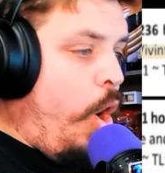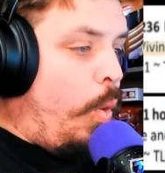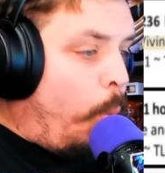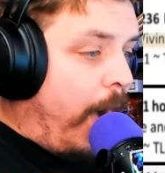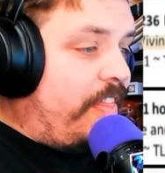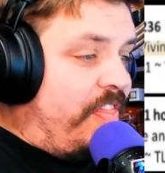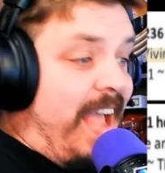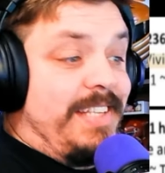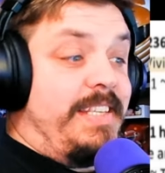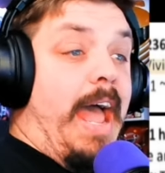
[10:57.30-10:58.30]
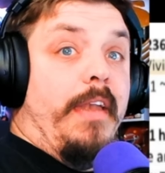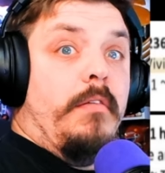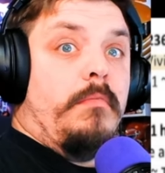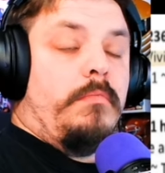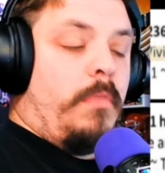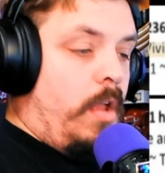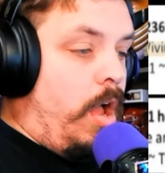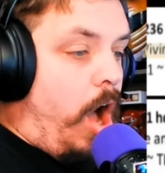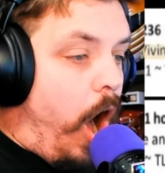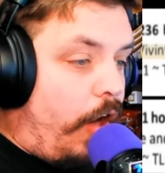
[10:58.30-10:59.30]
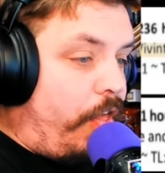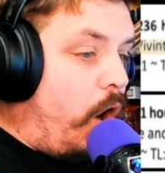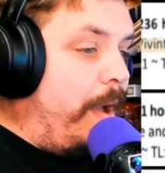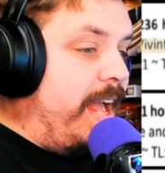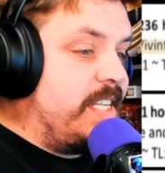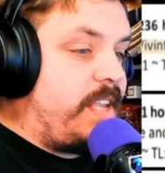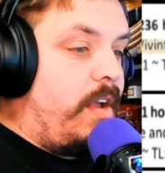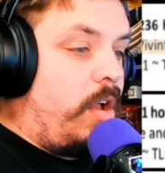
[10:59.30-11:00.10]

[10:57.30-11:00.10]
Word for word: what they said. Although his